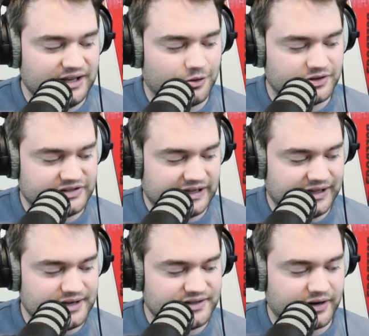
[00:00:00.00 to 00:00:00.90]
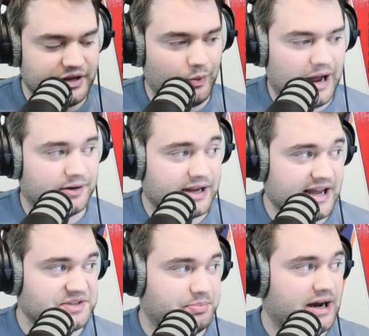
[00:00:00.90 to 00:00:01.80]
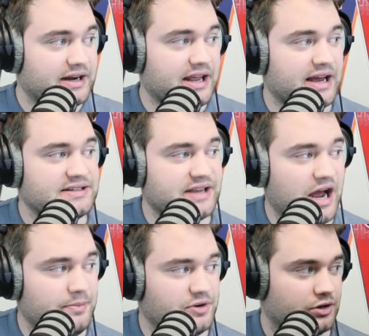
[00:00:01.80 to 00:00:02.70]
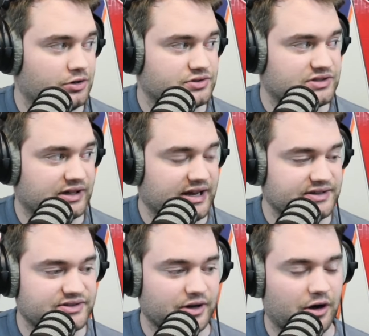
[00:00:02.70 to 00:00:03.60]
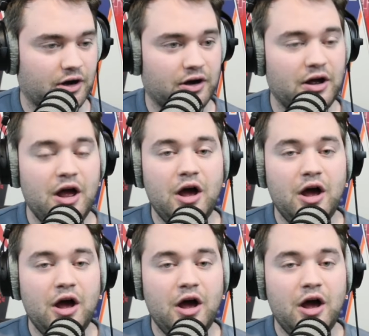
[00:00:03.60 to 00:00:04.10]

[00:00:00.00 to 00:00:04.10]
your daily Kentucky Wildcats podcast. I'm your host, Lance Dawe.